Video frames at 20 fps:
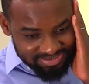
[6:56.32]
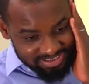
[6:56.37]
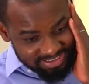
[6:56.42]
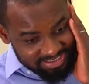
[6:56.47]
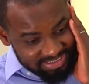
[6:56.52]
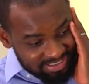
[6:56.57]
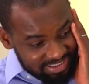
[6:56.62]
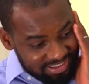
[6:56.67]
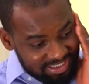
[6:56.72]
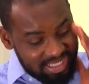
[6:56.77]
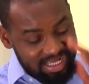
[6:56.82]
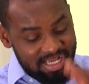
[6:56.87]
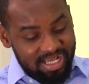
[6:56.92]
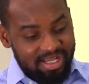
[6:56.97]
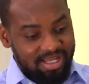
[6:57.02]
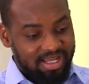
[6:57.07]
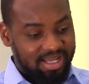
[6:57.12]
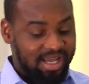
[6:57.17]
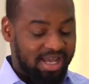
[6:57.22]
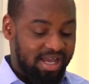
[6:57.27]
as, certainly. as a third
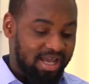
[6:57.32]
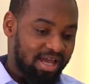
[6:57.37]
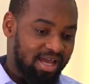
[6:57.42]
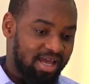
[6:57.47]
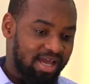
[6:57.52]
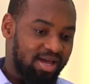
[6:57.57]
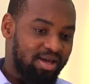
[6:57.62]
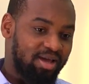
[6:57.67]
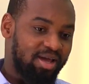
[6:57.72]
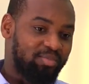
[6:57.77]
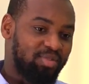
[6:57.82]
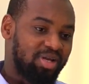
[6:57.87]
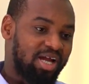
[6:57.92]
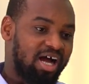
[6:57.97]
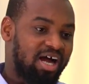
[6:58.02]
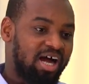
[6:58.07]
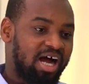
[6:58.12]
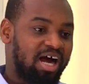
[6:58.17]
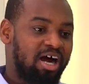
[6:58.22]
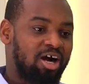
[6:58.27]
party neutral I, I mean,
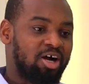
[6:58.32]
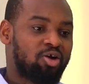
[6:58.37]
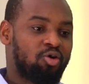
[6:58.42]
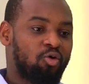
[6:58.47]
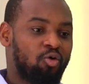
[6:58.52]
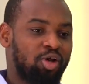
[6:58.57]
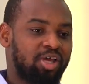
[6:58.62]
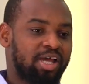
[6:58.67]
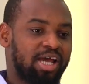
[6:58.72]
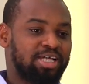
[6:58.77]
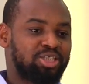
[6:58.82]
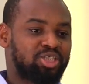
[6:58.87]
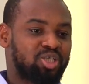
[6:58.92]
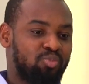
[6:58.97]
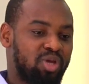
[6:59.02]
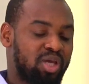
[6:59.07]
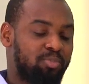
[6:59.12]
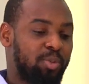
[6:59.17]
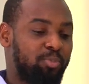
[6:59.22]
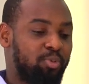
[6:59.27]
person. Our, our goal here is to
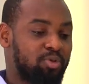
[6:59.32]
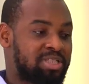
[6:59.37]
make people